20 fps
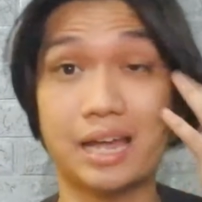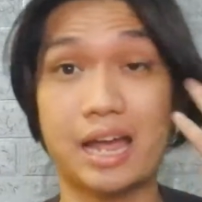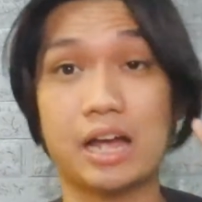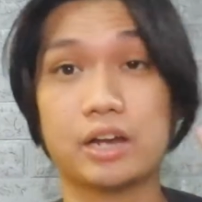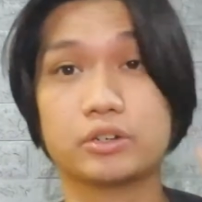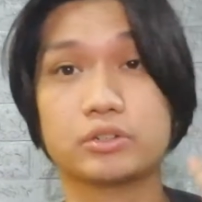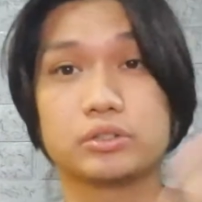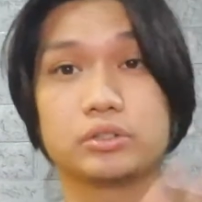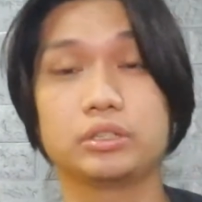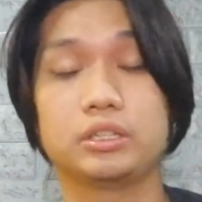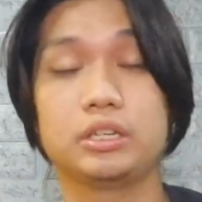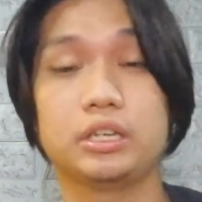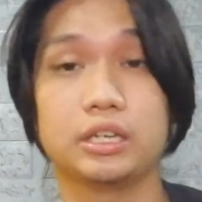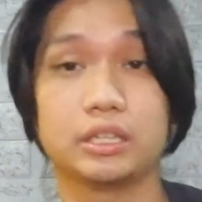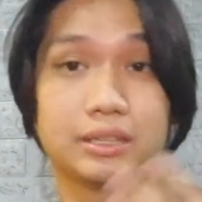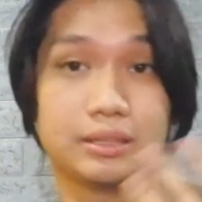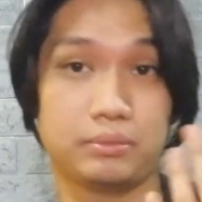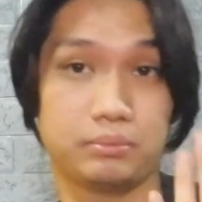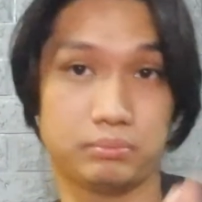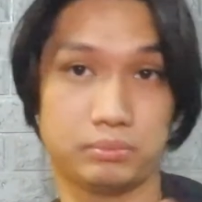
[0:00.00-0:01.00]

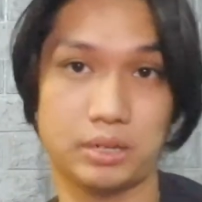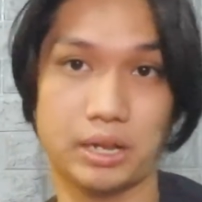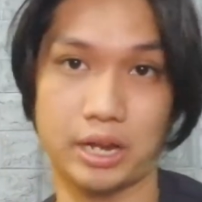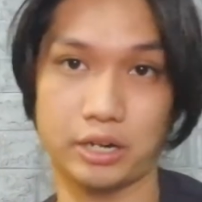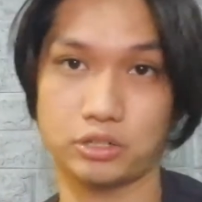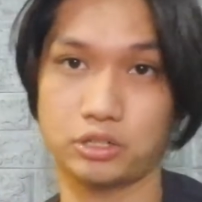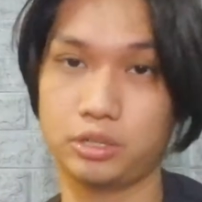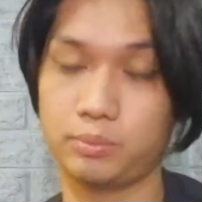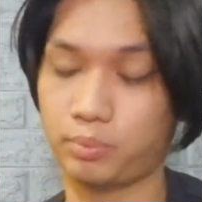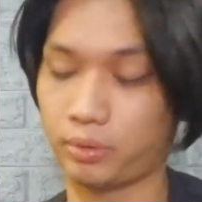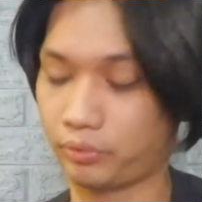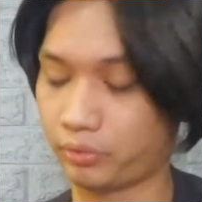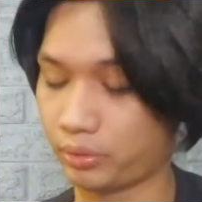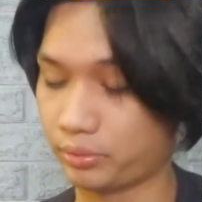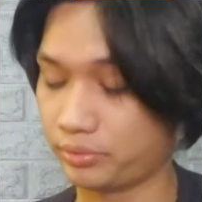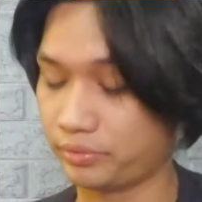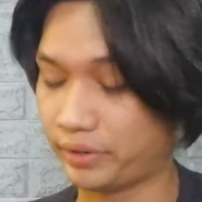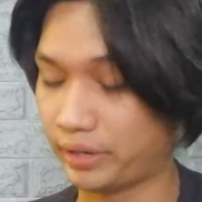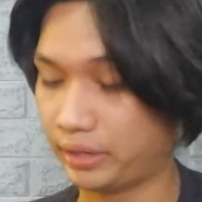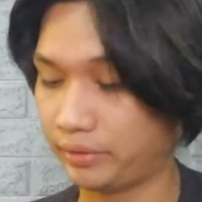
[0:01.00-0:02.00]
actually
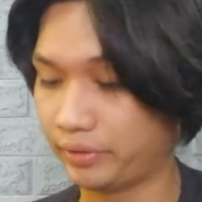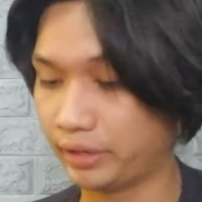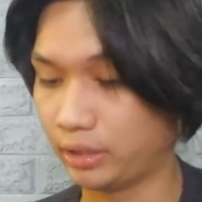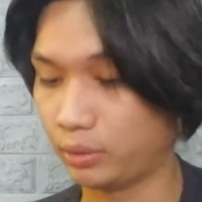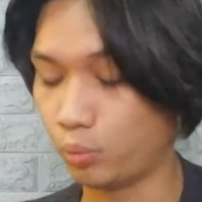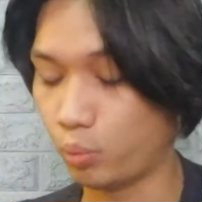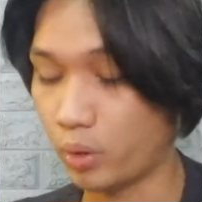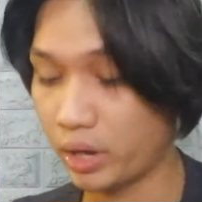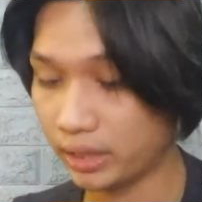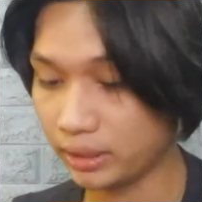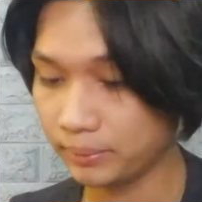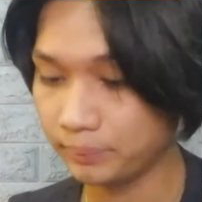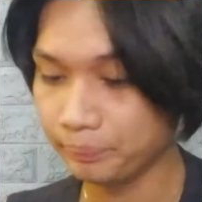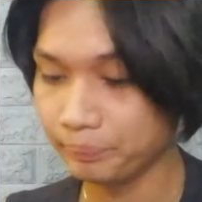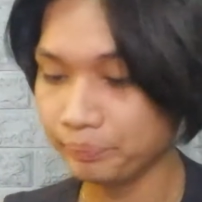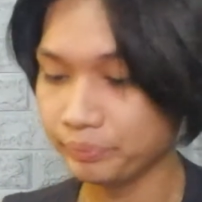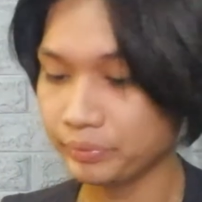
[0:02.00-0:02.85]
performs very well.